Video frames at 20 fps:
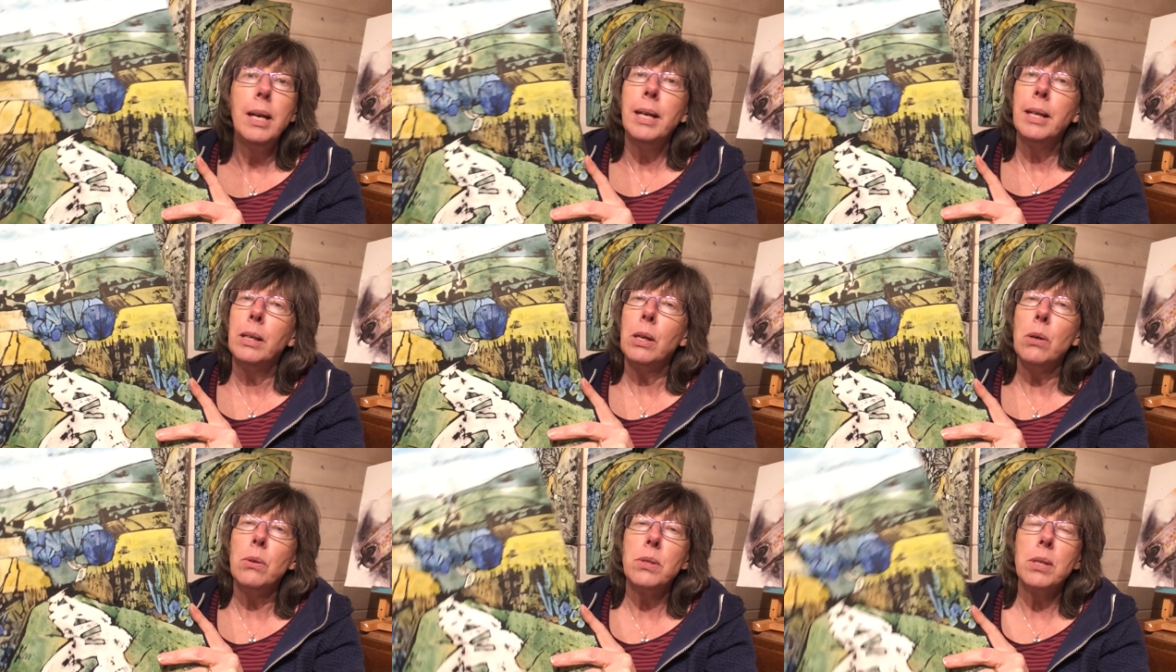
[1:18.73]

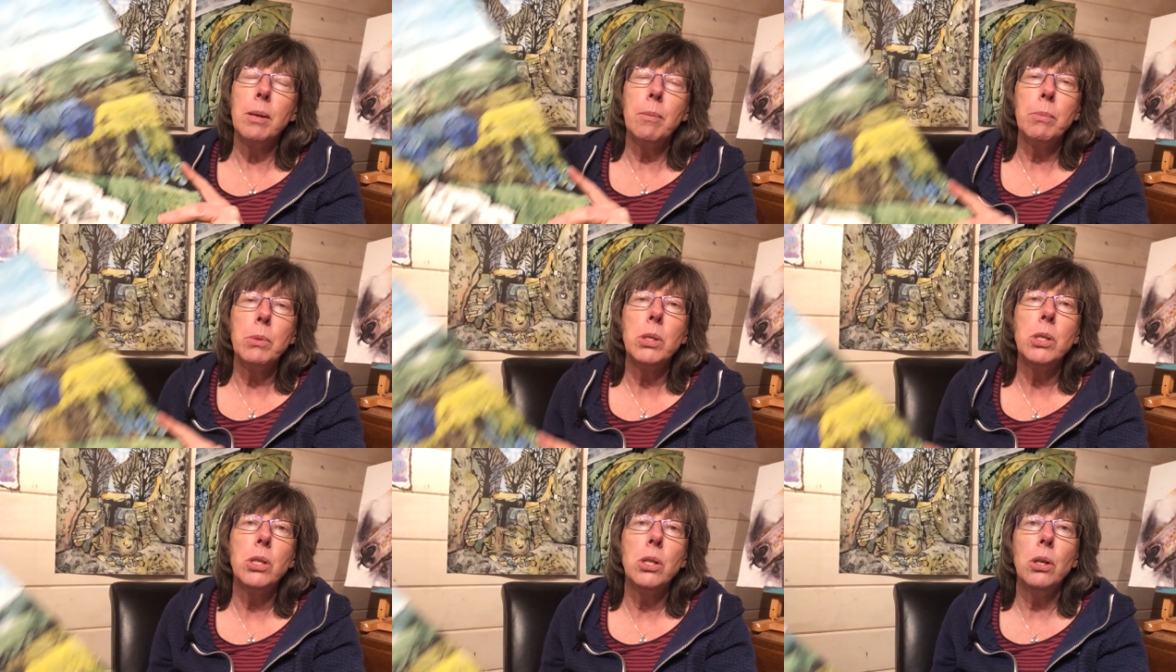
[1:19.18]
goes
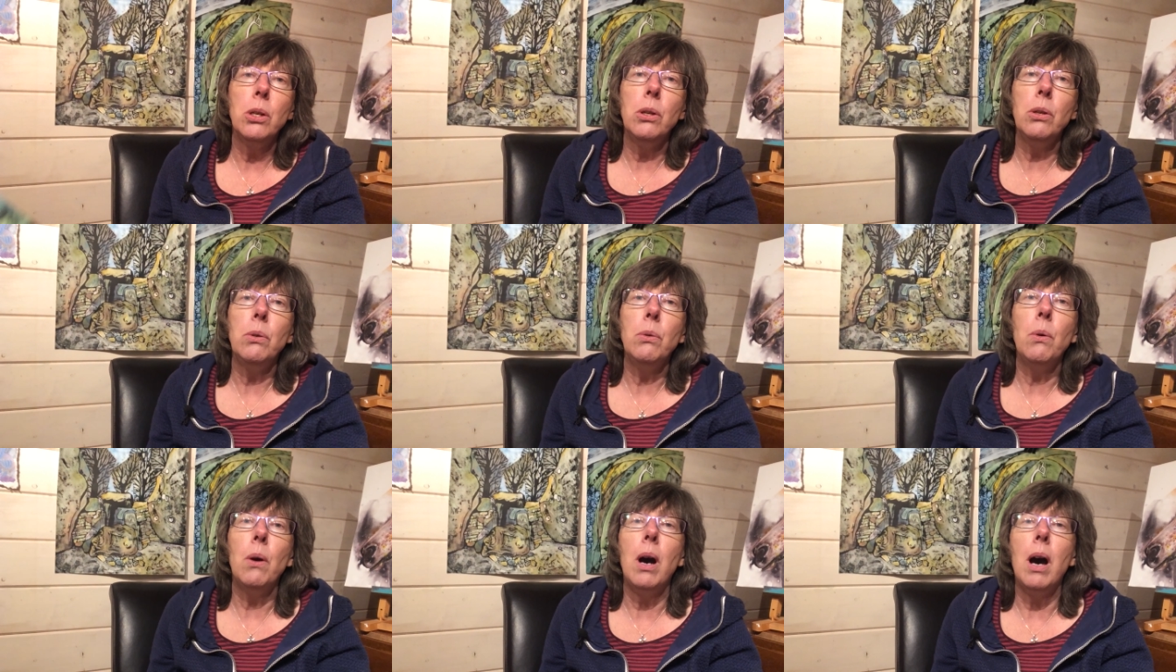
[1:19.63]
up
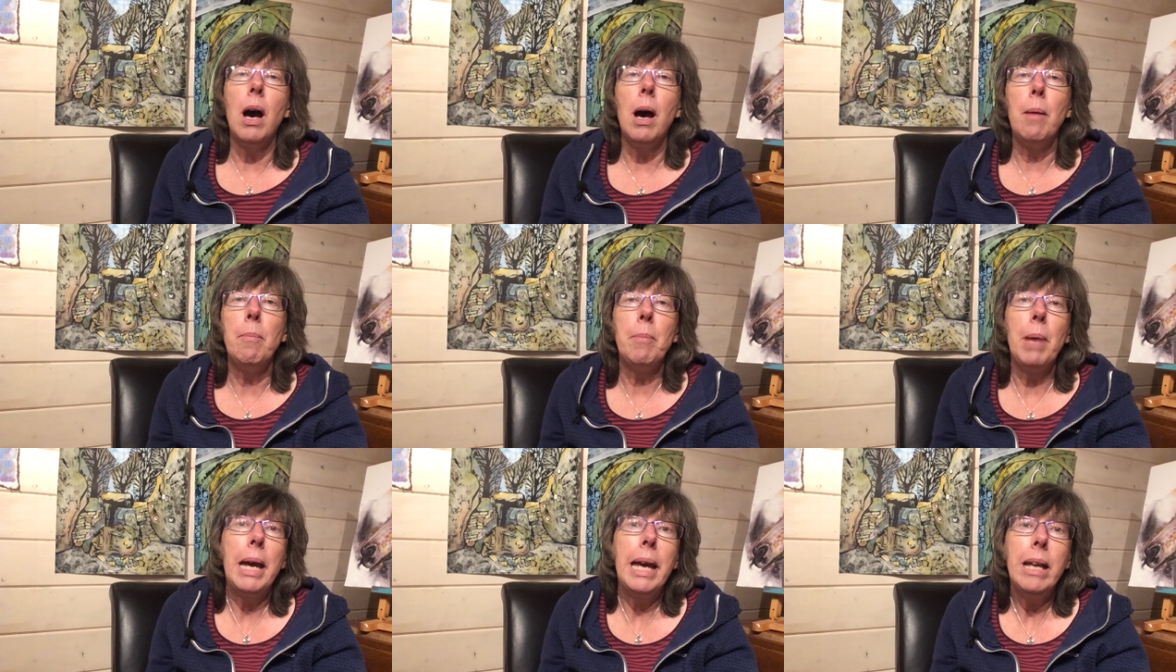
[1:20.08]
to
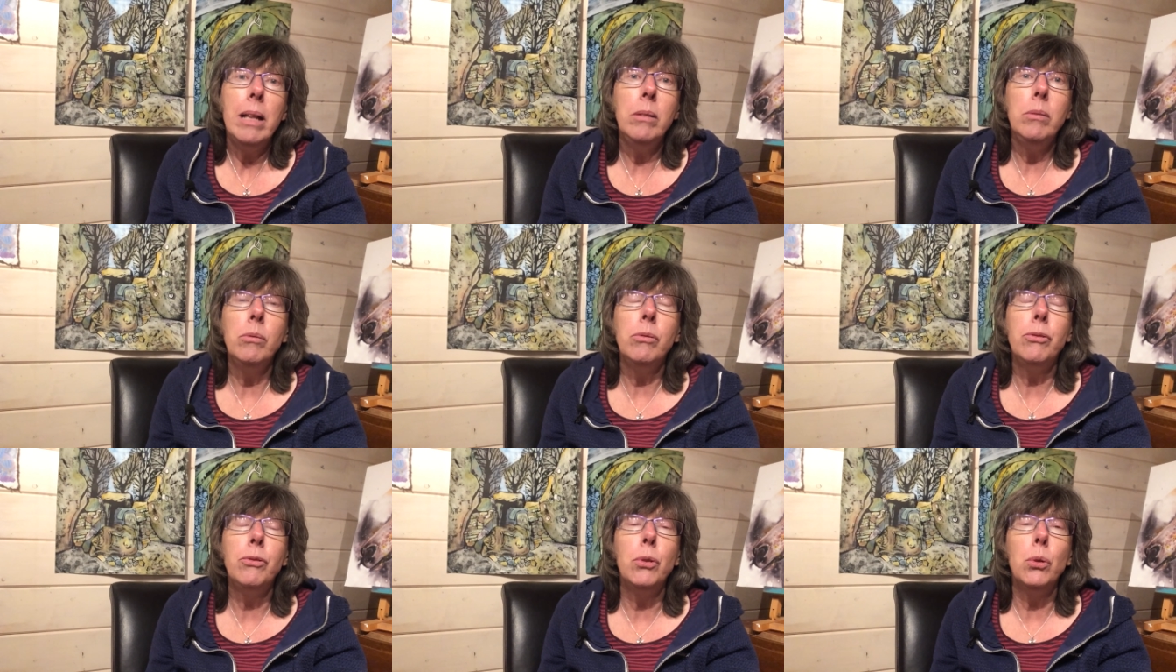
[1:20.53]
um, Hill
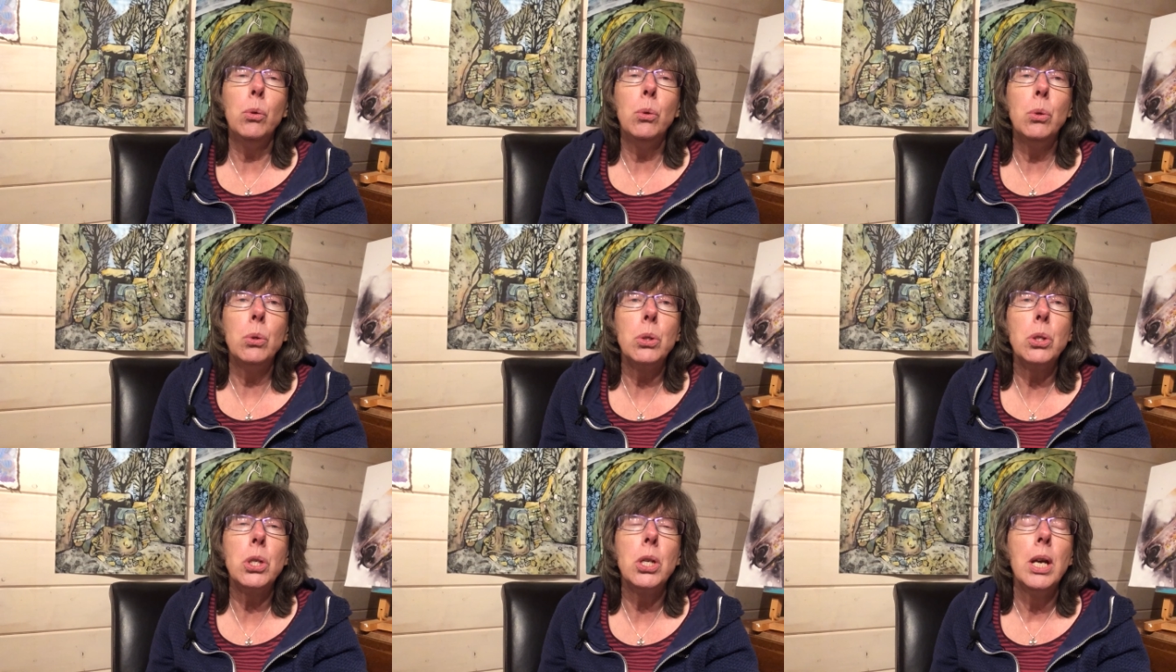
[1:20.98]

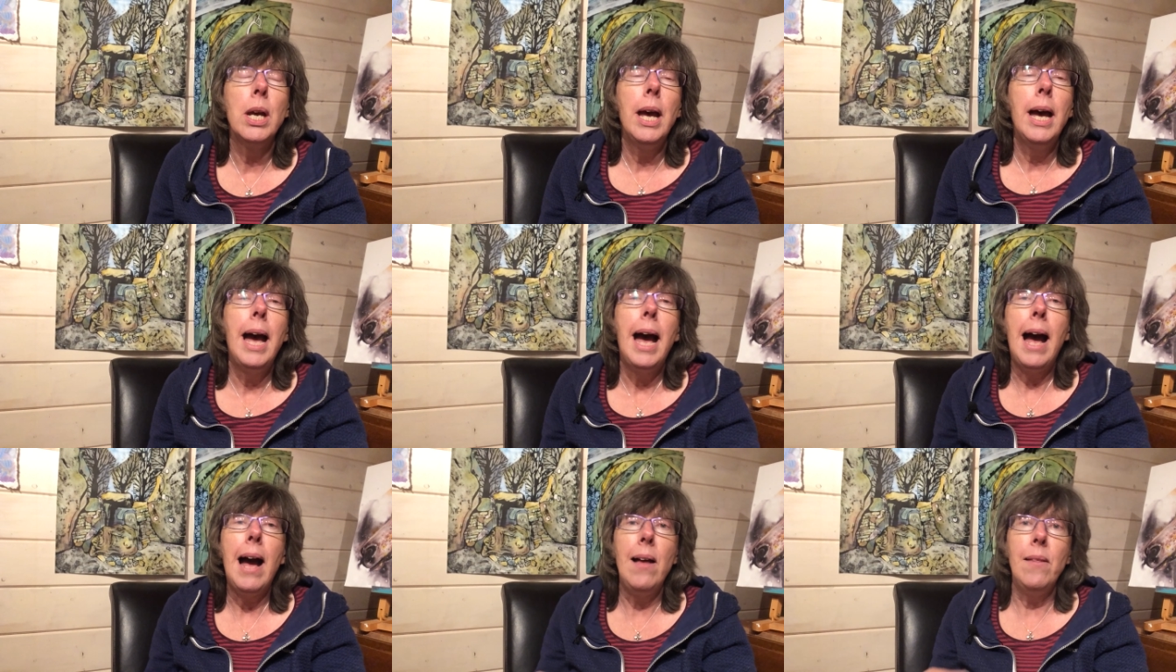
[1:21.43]
Fort
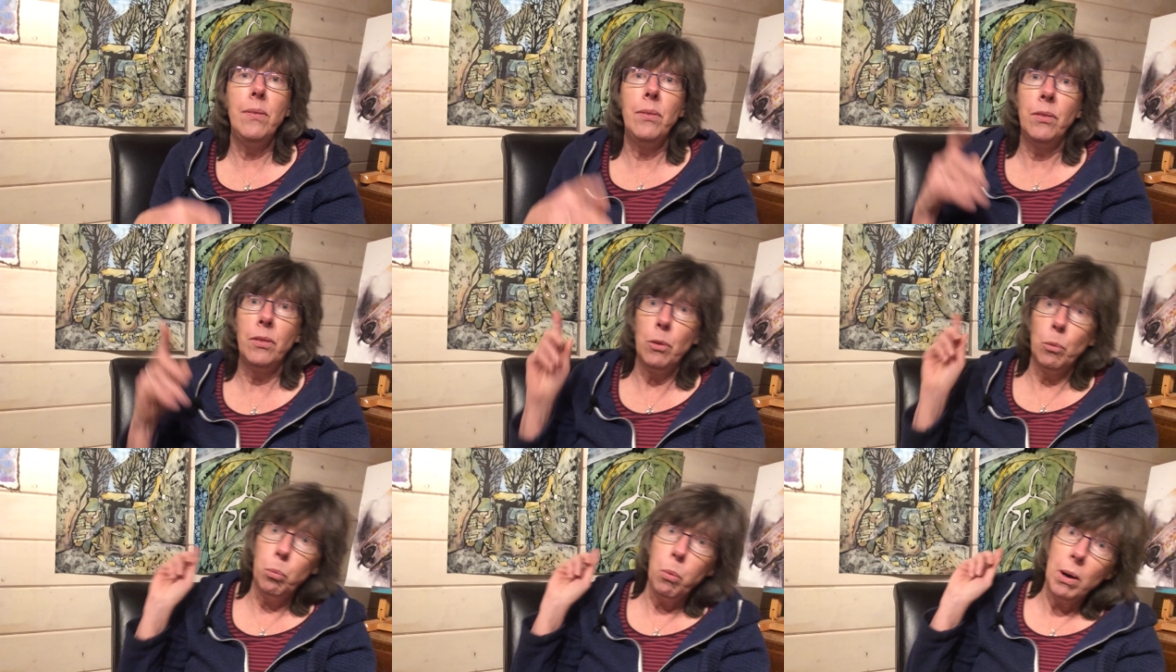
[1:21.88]
and
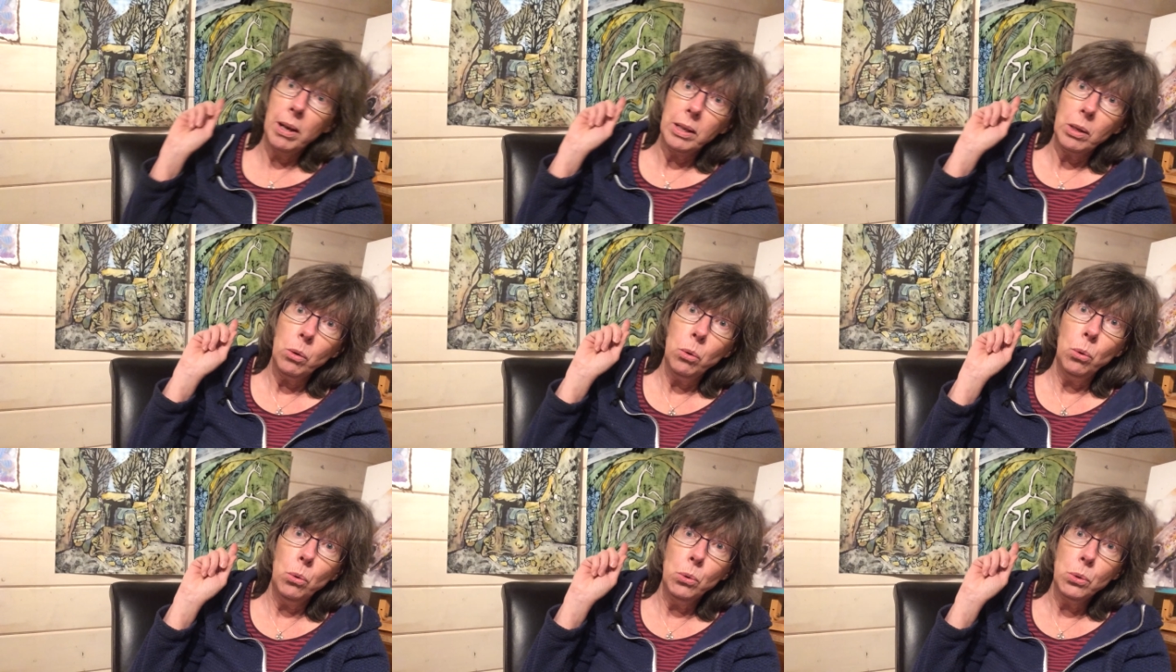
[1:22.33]
the White
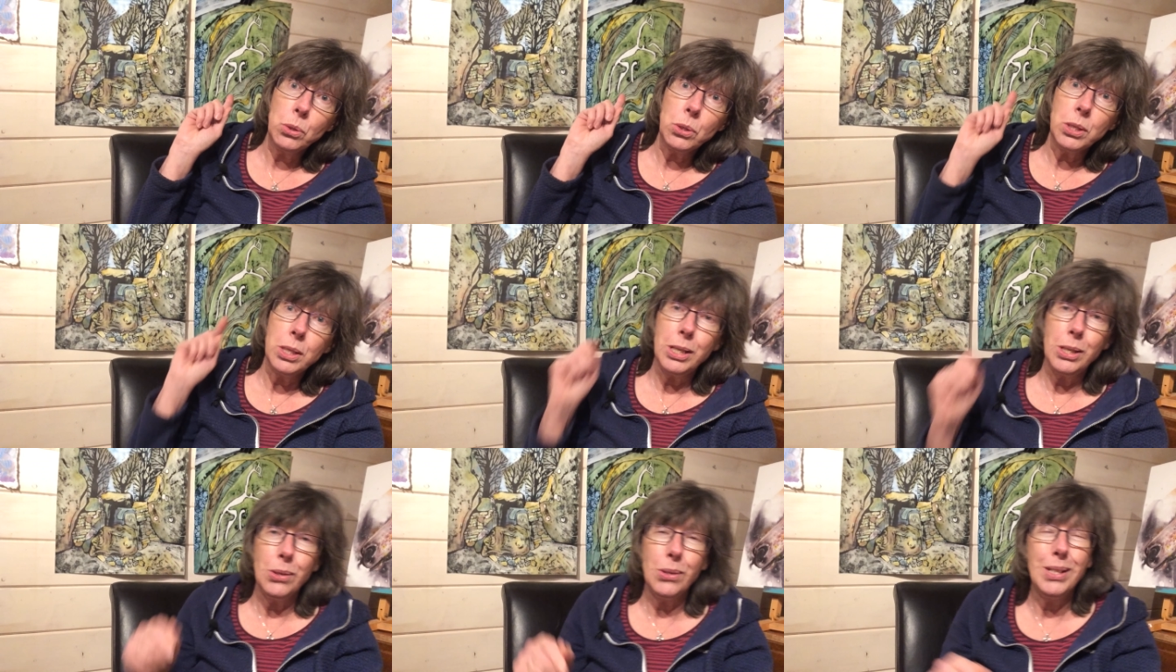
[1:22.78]
Horse
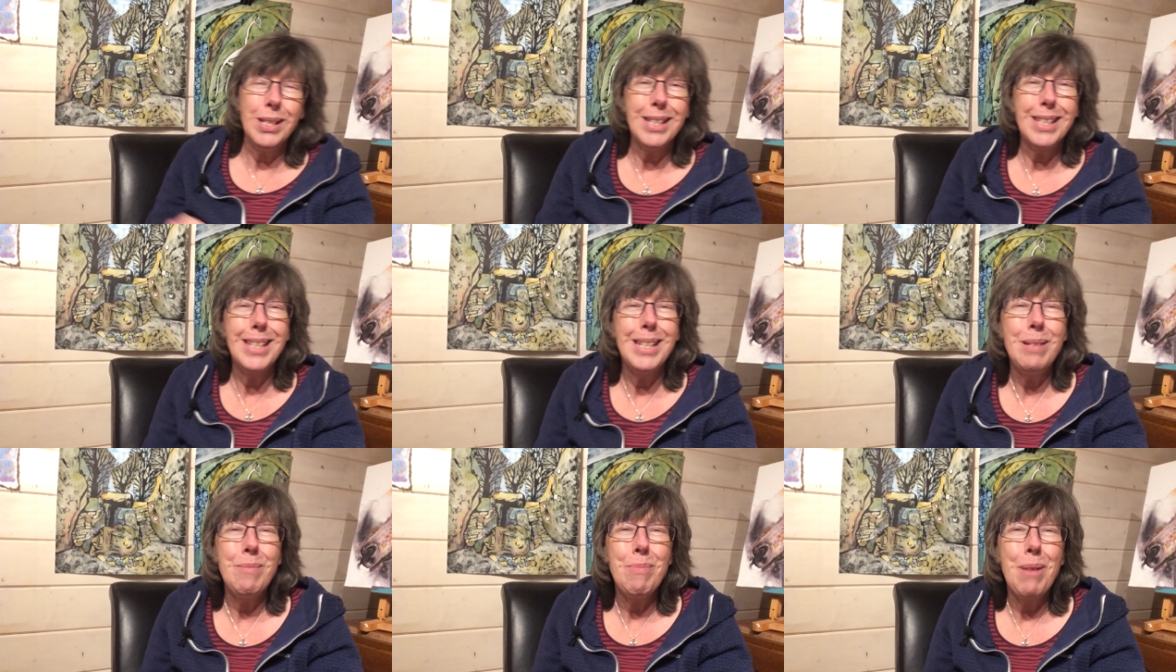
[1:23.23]
that you can
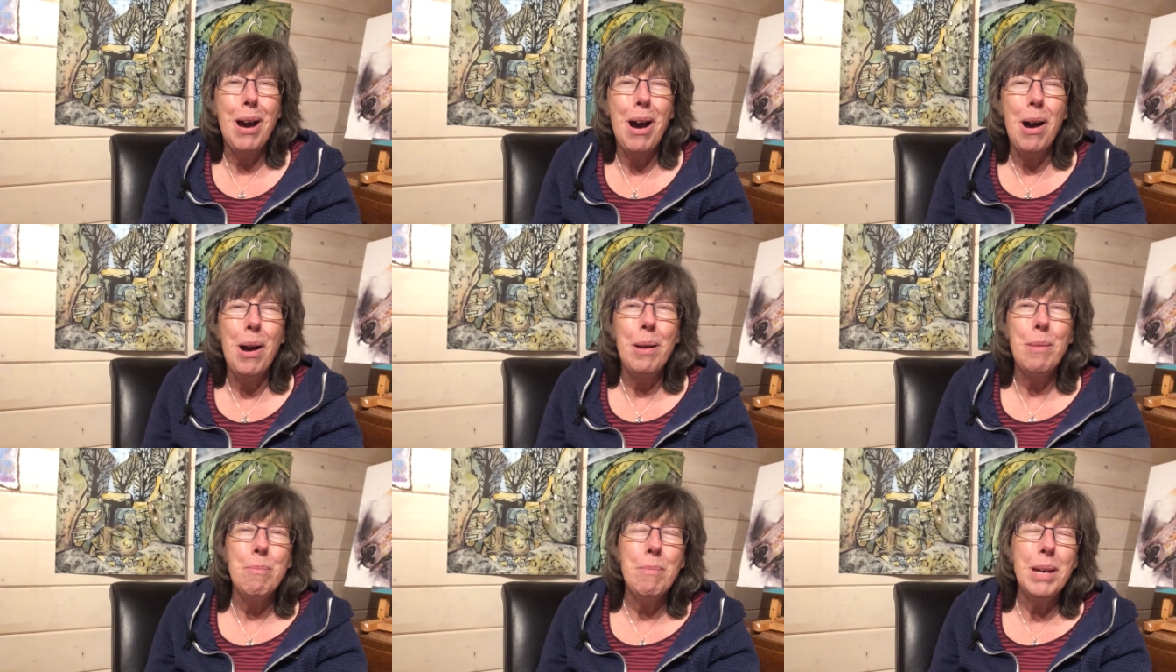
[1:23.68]
see
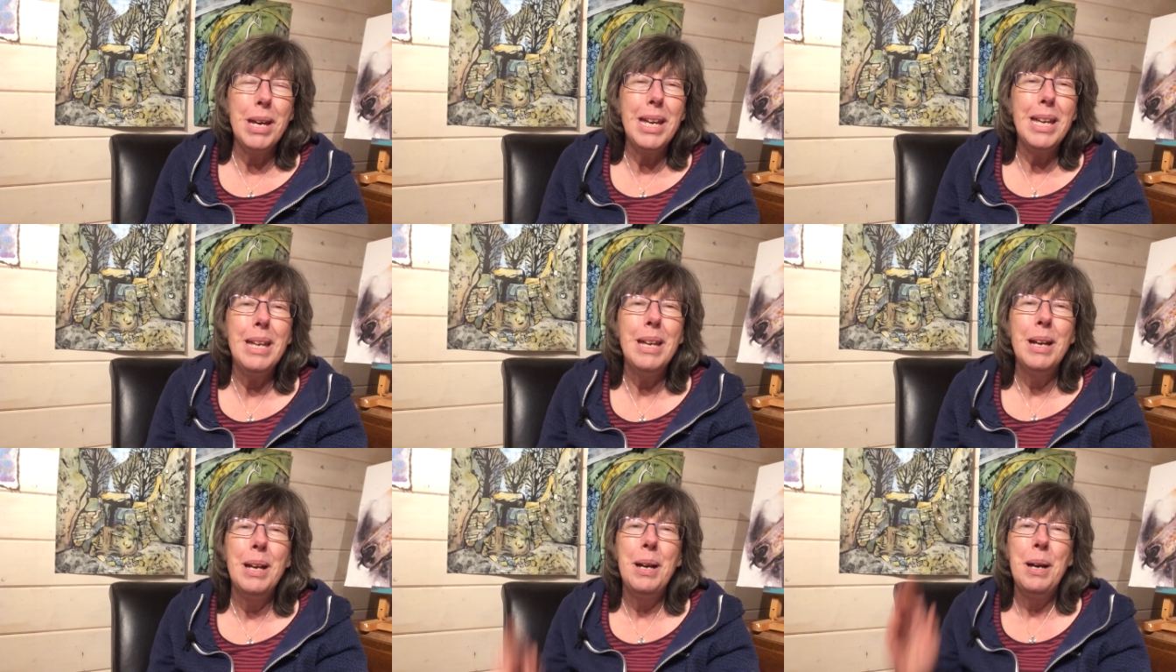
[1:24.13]
behind me,